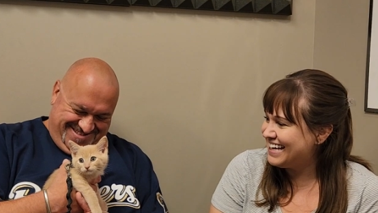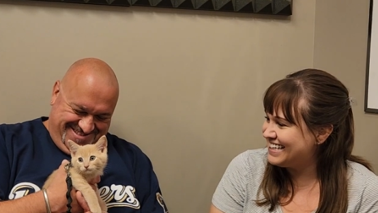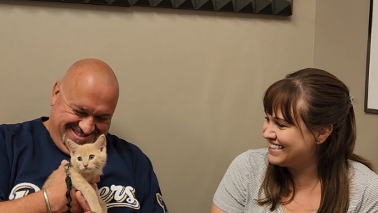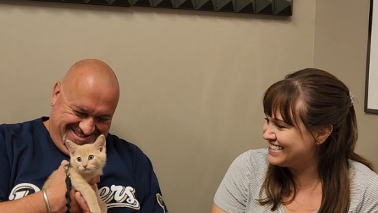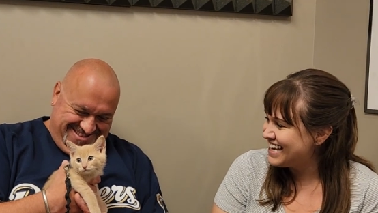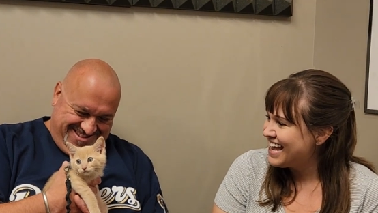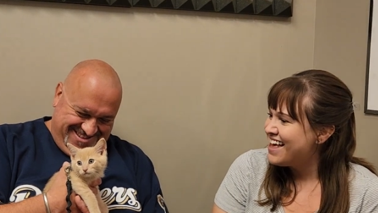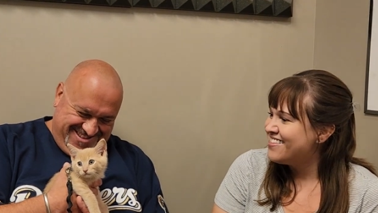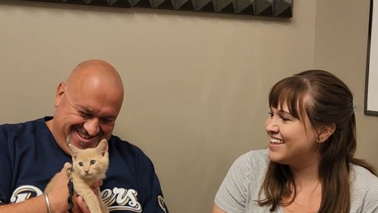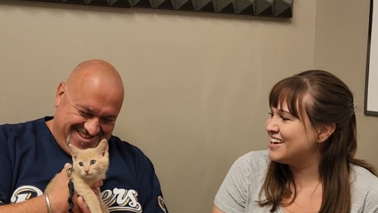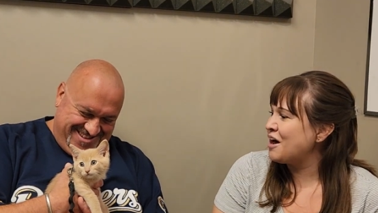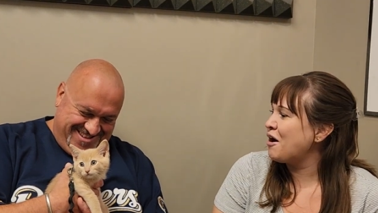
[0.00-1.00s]
Speaker 1: and
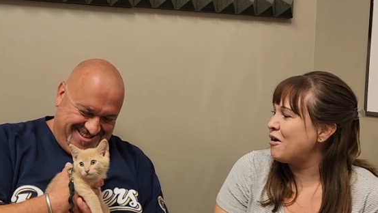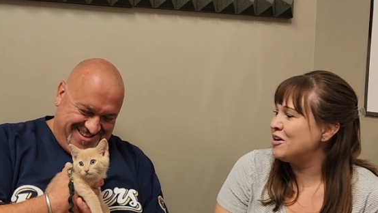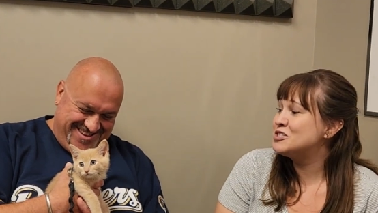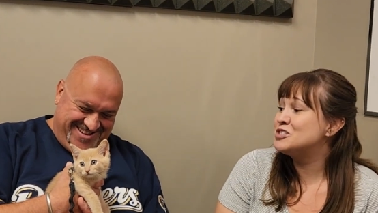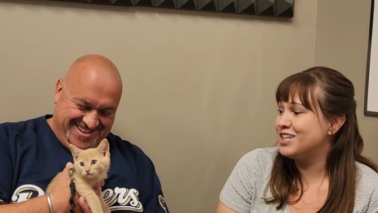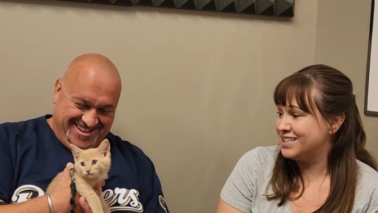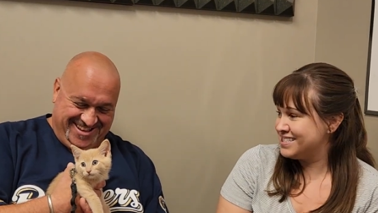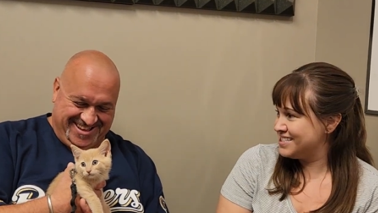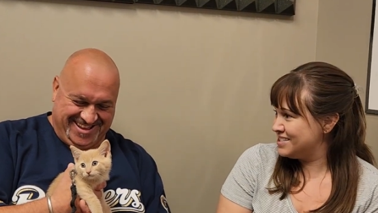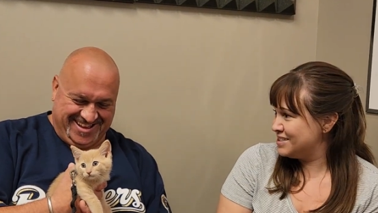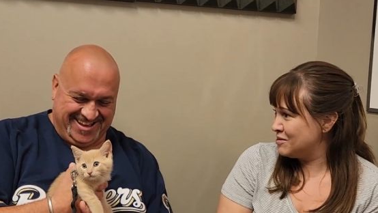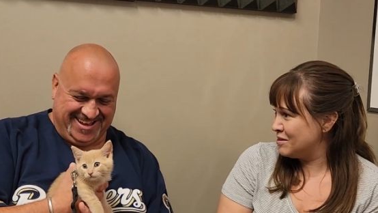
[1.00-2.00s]
they are all just as
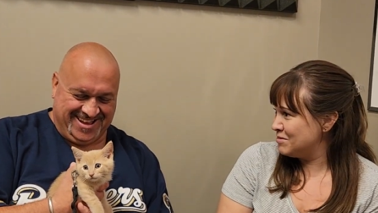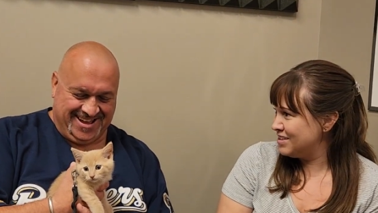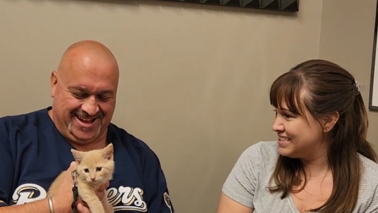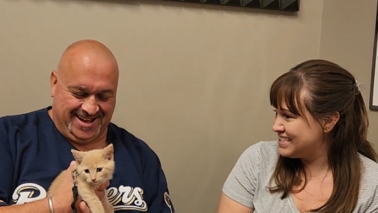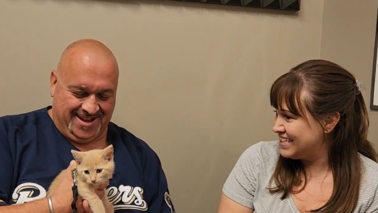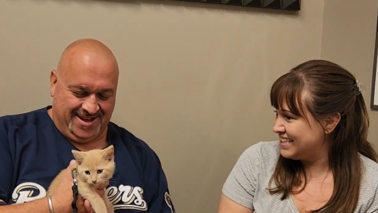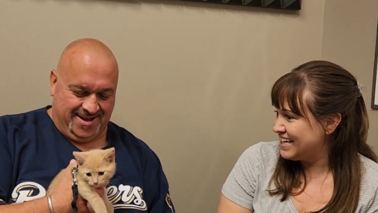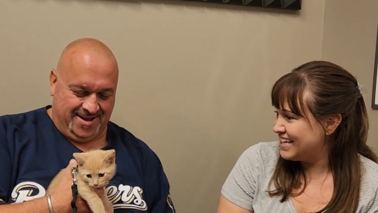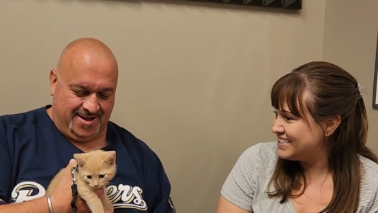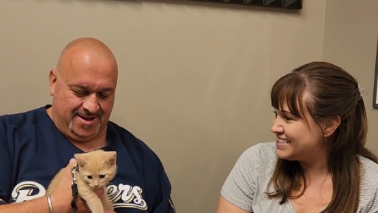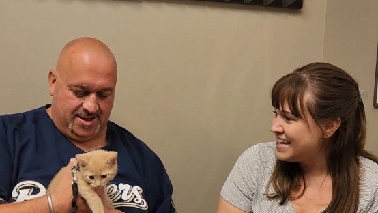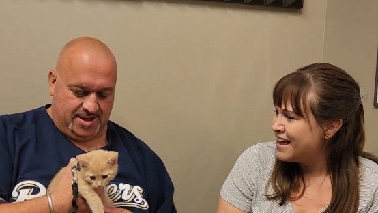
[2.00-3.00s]
adorable as he
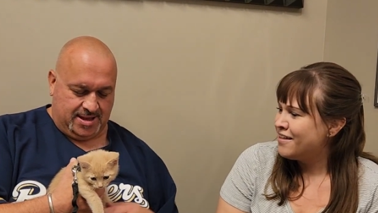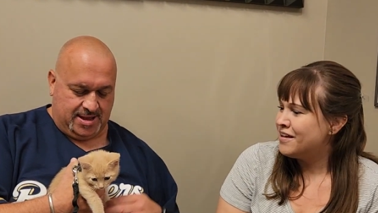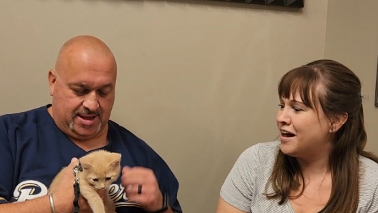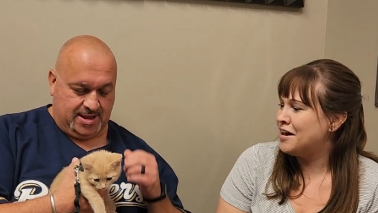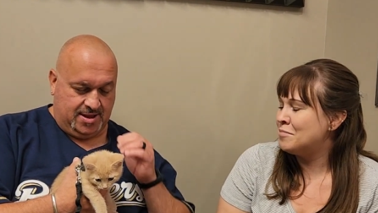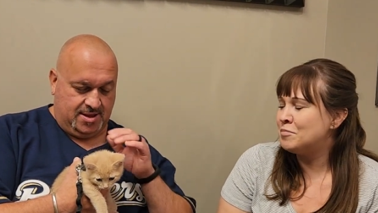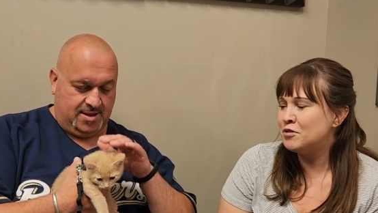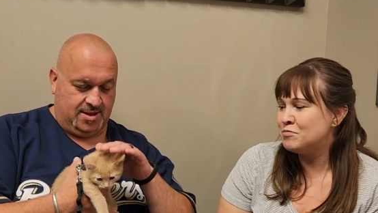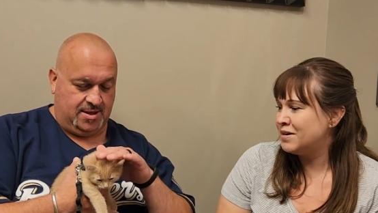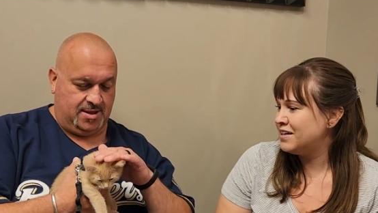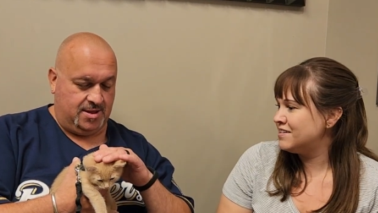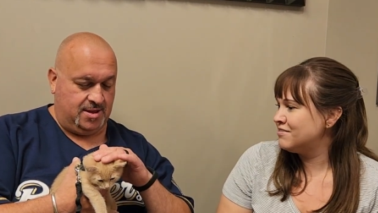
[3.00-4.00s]
is, um, both
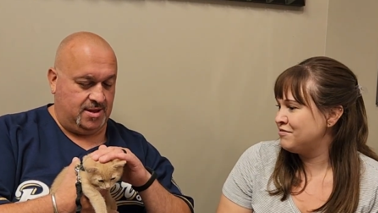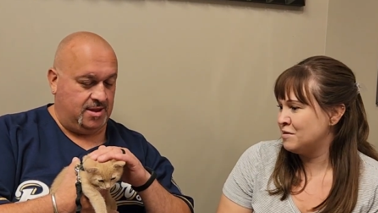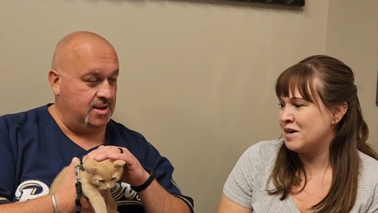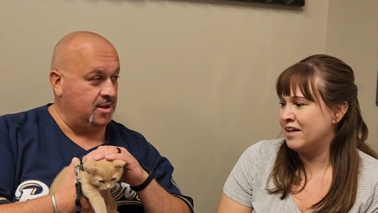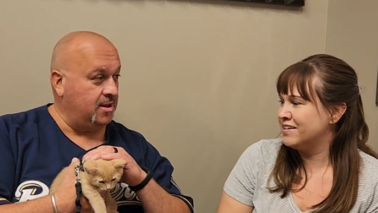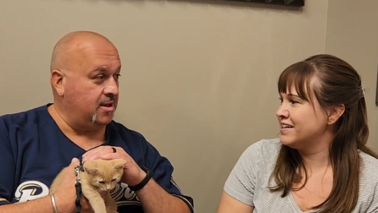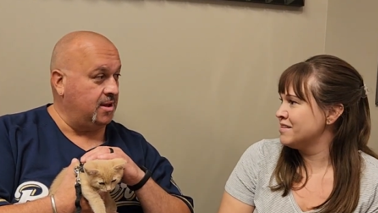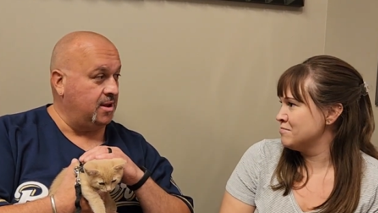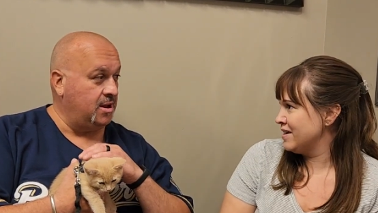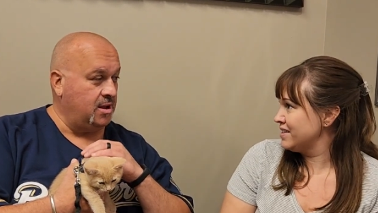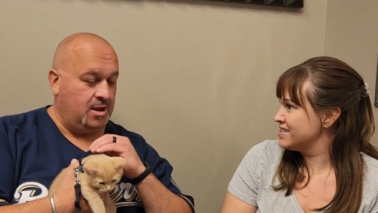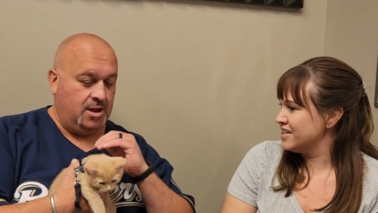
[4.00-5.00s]
male and female in the
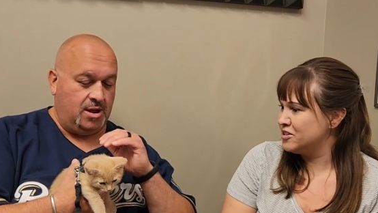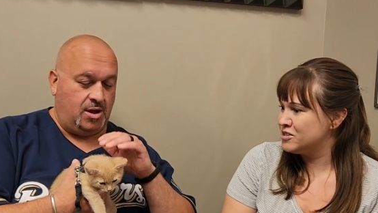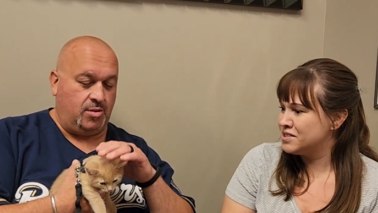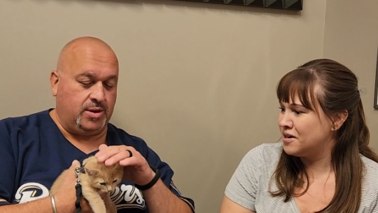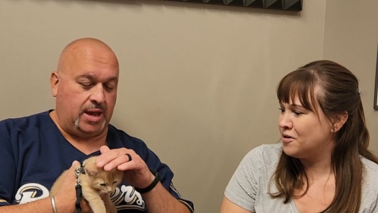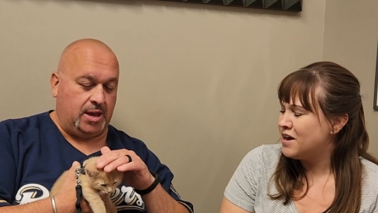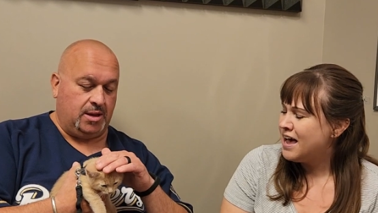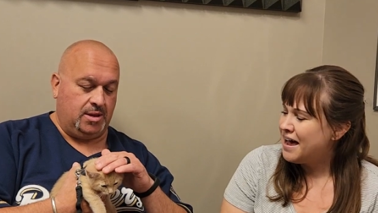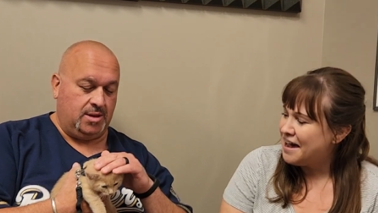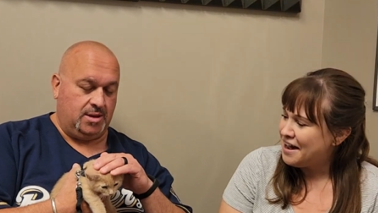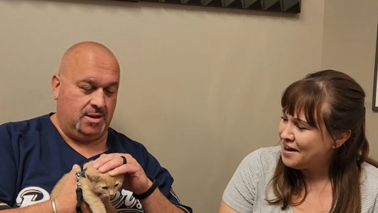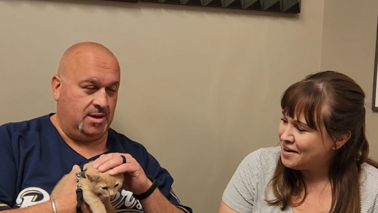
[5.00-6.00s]
mix there. Okay. So
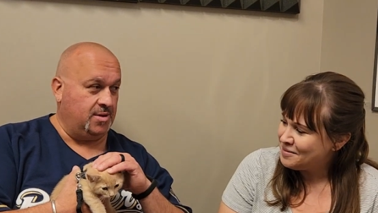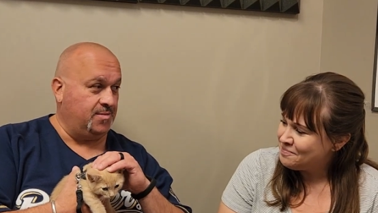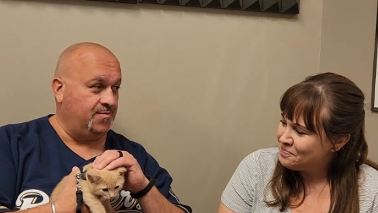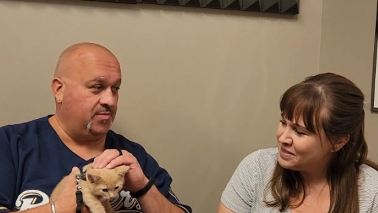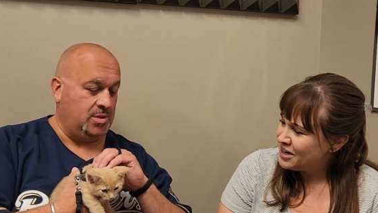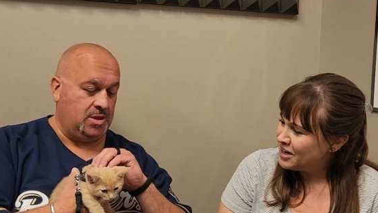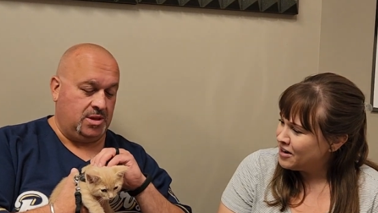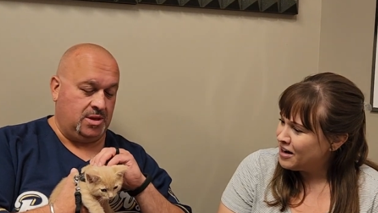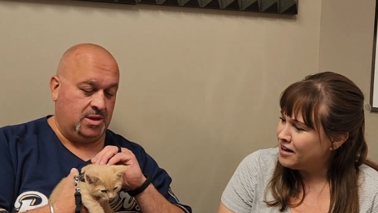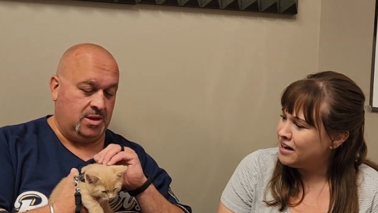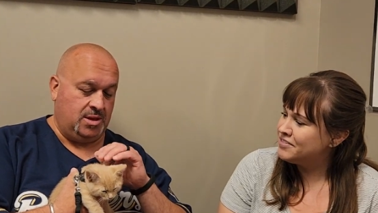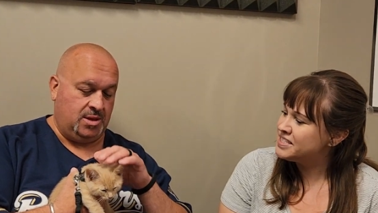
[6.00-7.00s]
um, they're
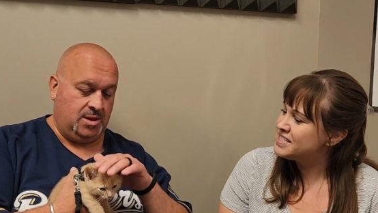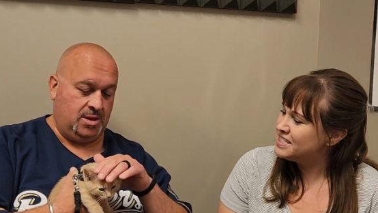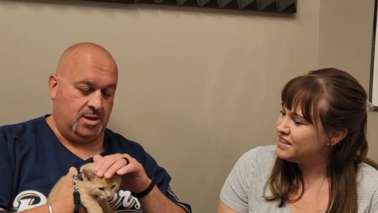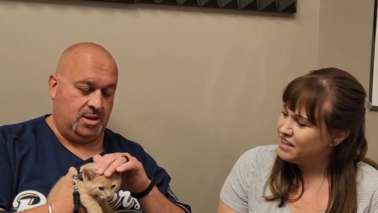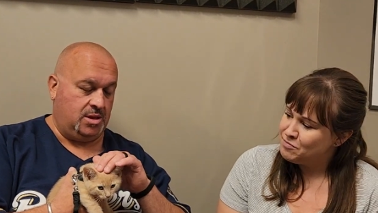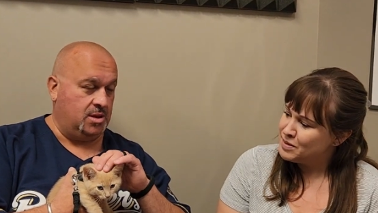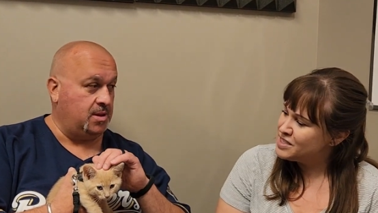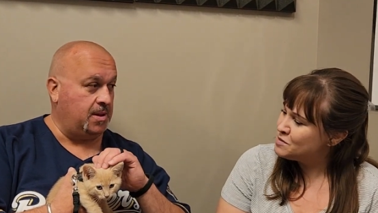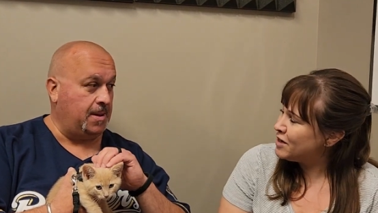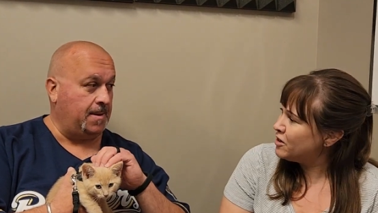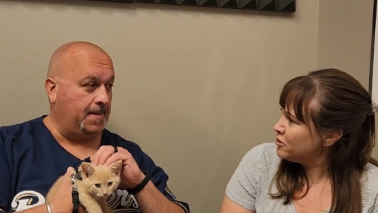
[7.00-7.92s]
obviously, they've been spayed or